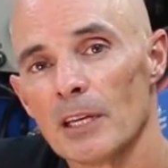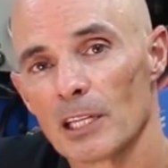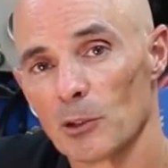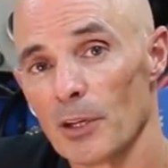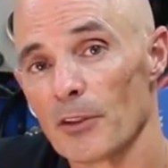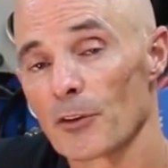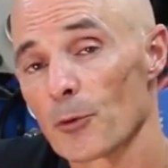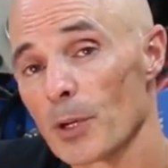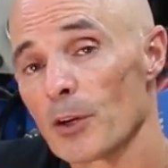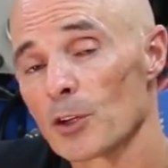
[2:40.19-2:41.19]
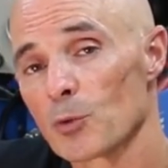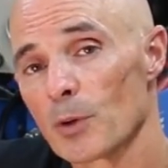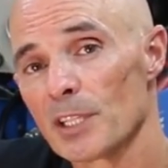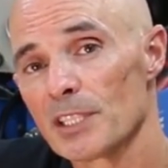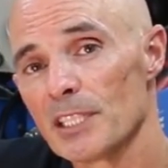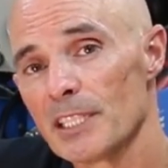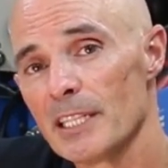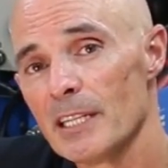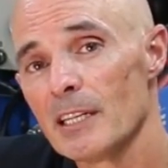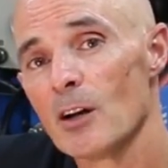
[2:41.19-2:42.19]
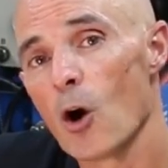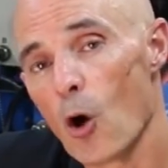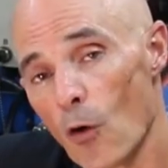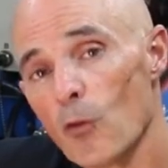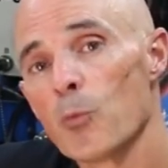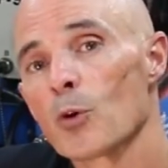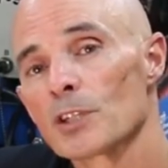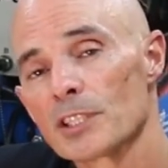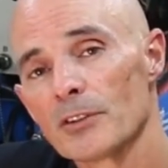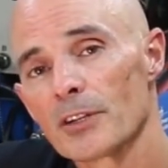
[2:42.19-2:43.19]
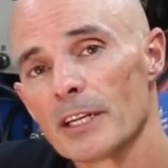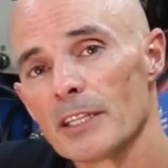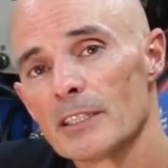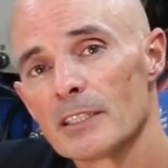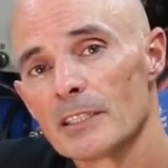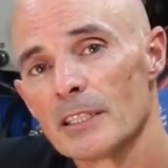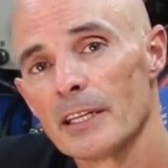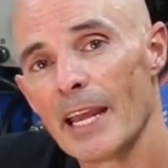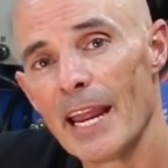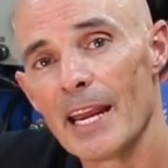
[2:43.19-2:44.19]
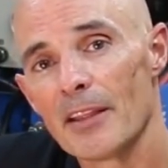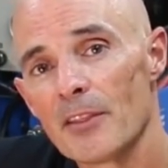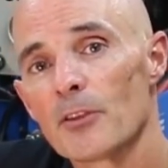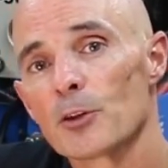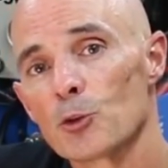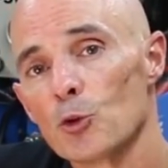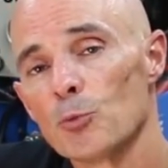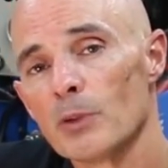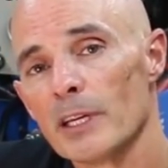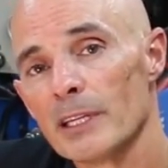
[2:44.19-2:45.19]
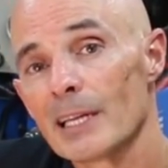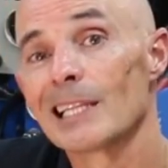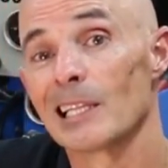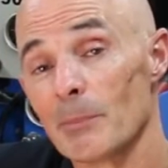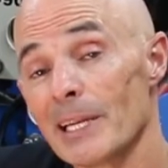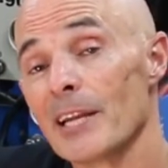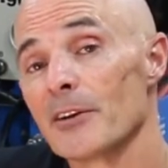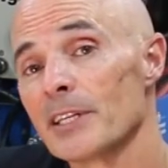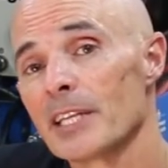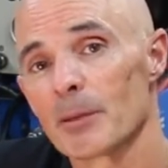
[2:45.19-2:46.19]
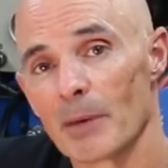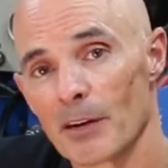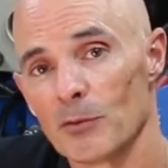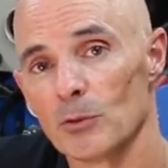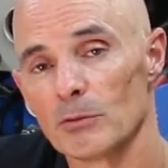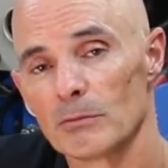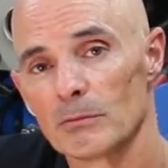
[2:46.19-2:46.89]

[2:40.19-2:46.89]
including their 320cc oval port cylinder heads and their dual plane eliminator intake manifold.